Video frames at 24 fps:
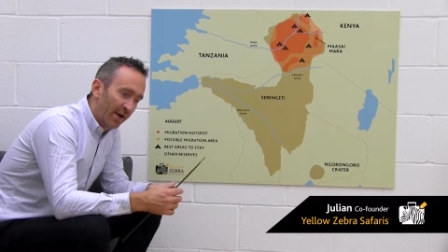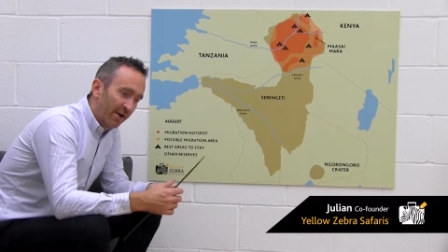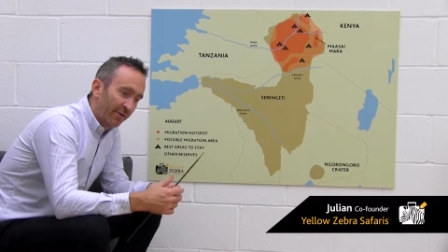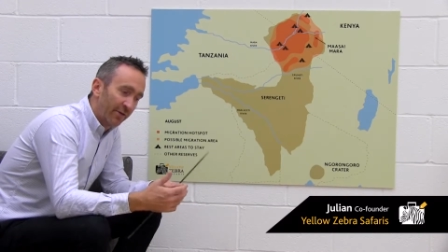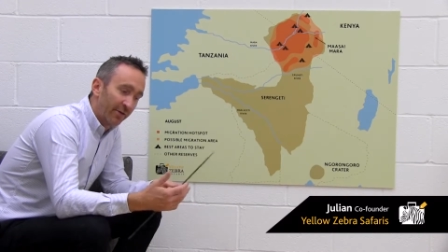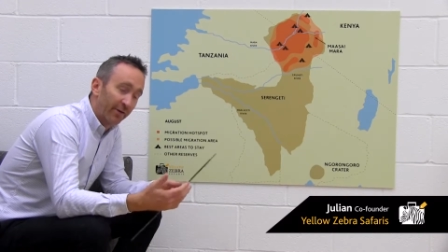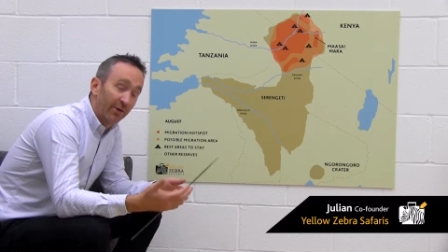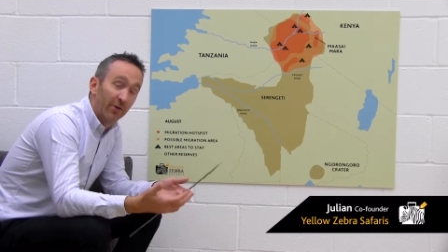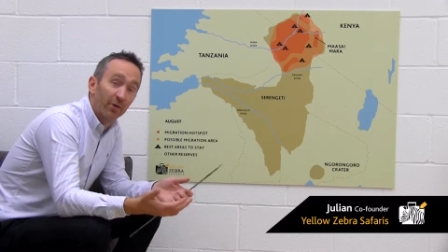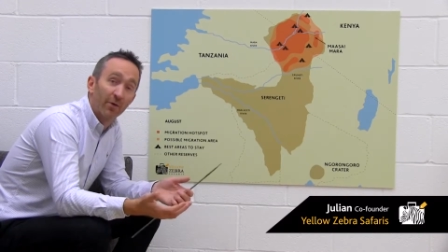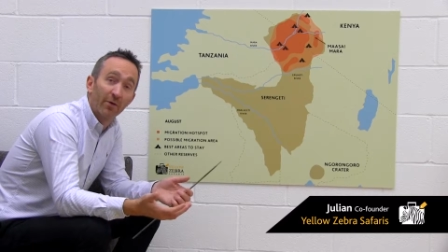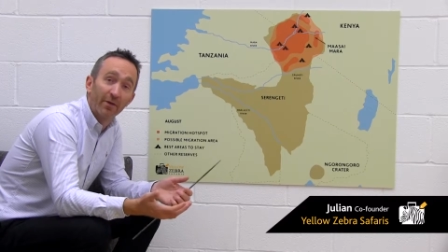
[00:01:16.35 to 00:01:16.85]

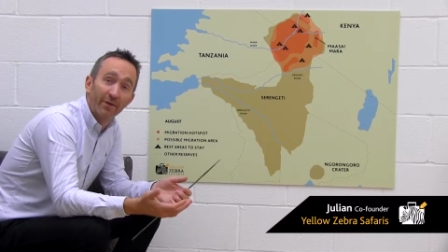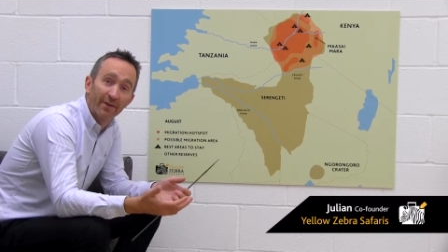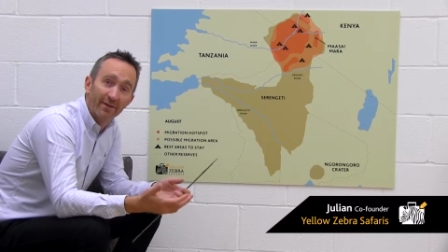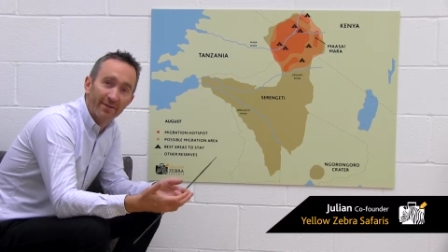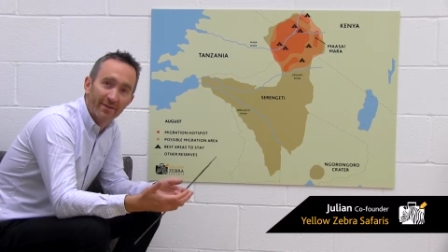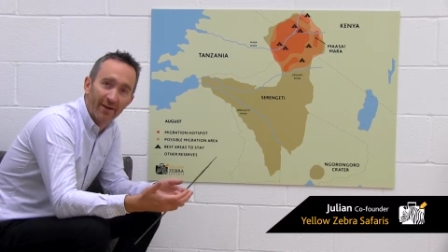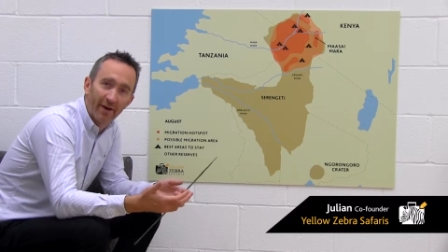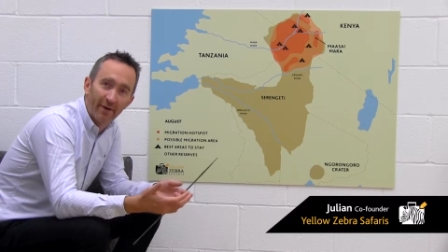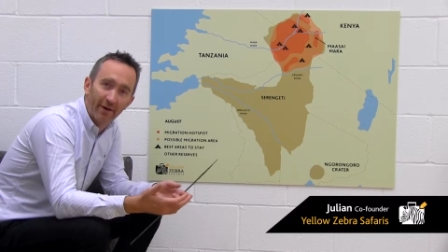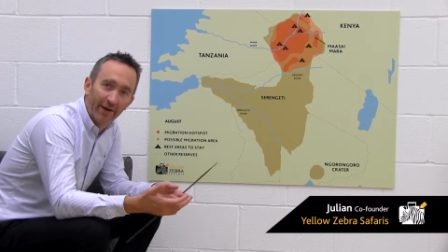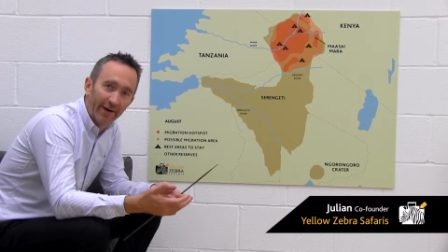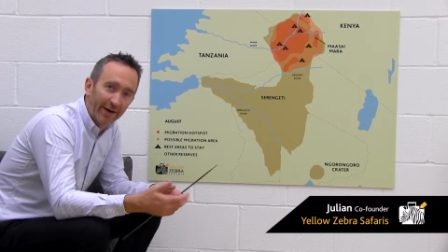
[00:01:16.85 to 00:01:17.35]
the northern
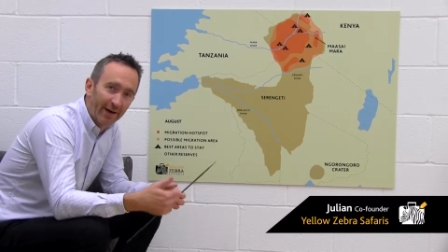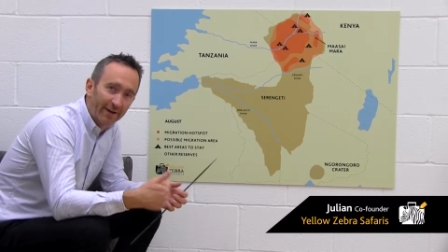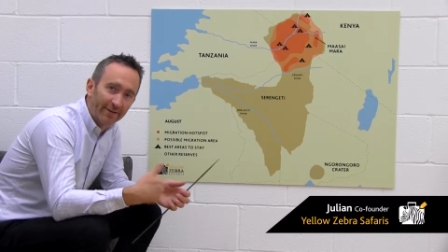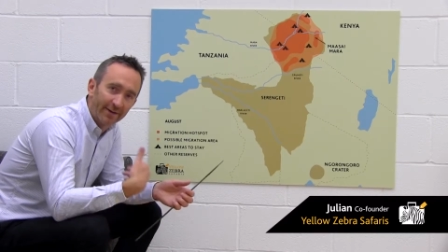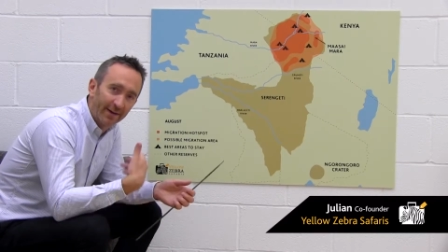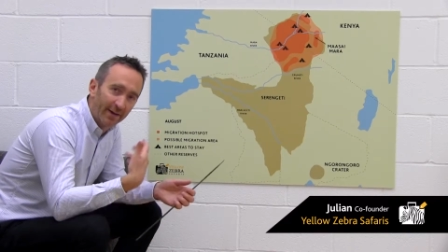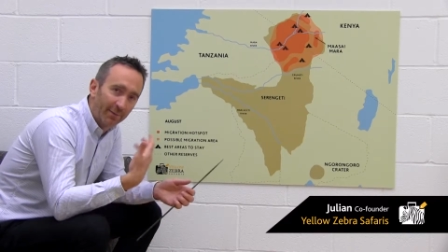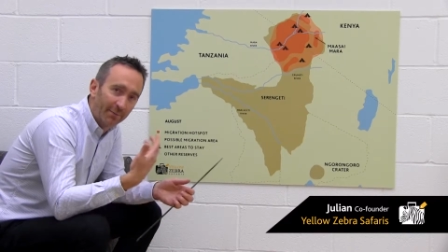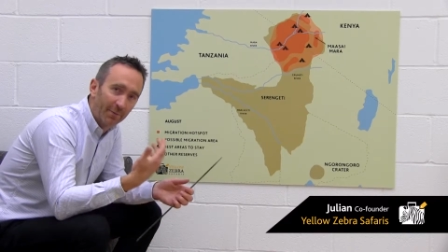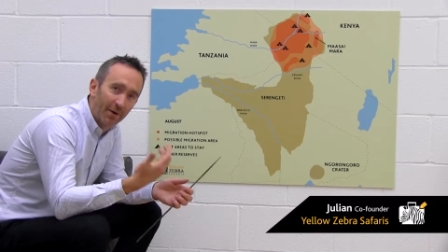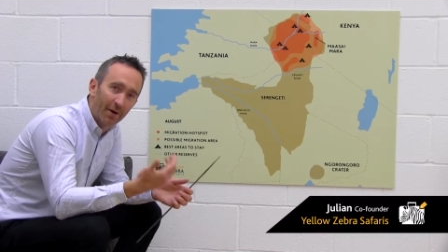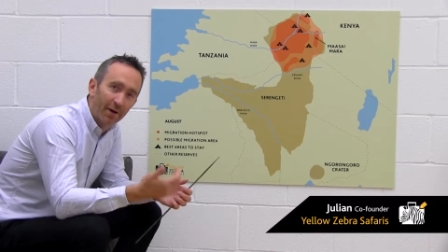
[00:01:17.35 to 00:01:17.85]

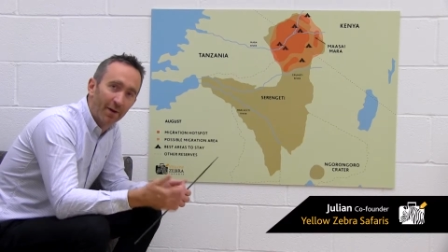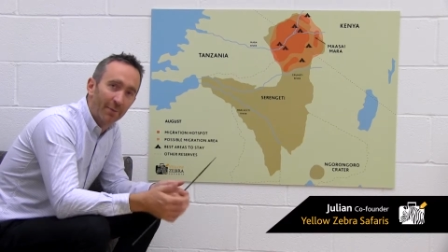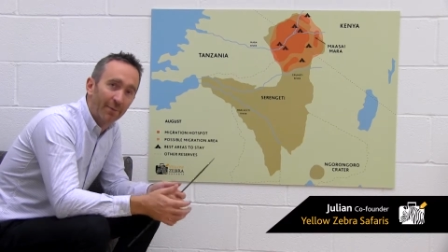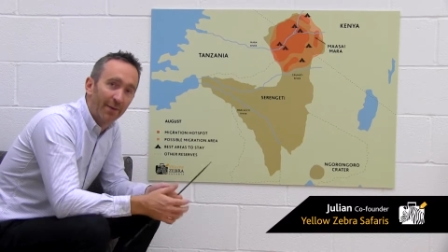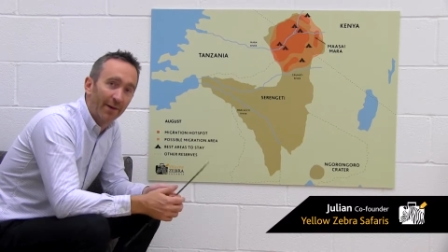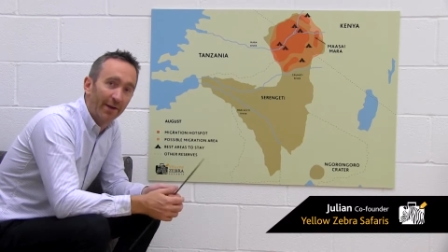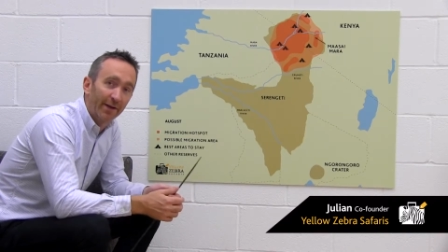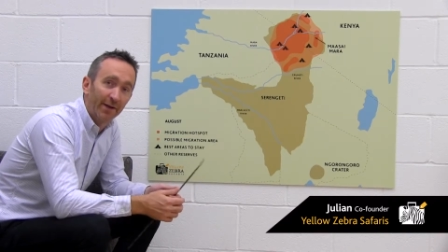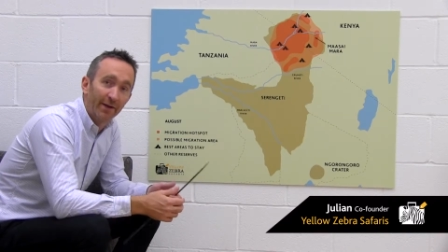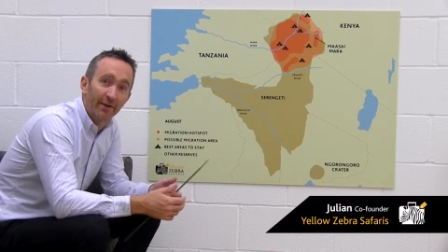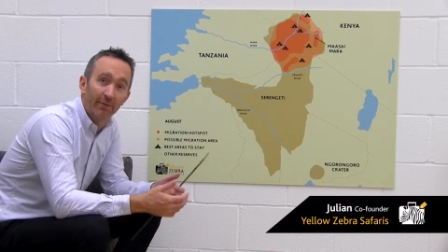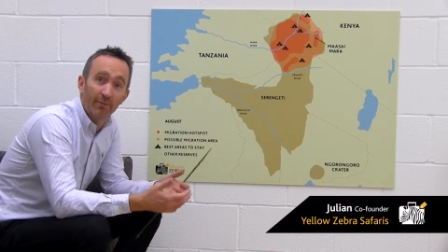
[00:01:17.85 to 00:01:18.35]
Serengeti, in my
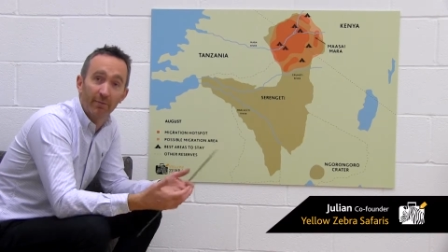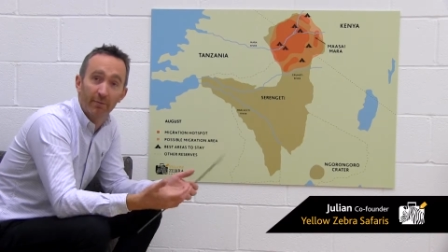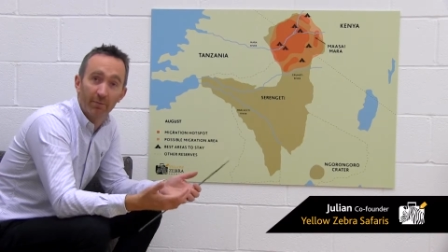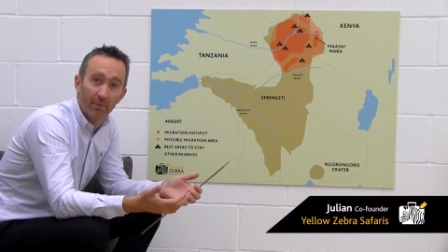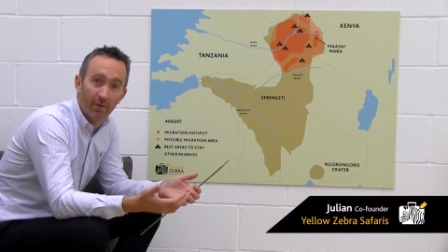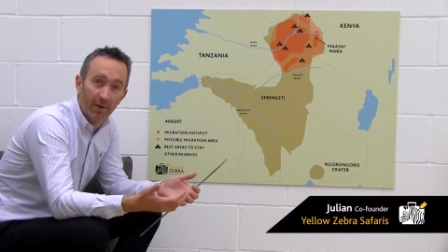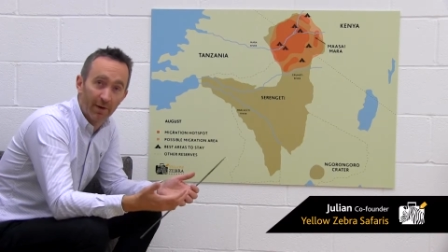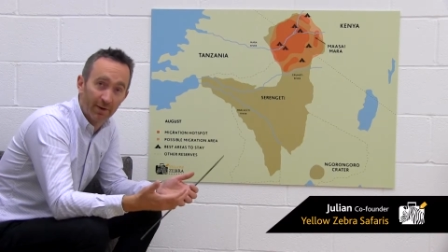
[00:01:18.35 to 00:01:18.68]
opinion,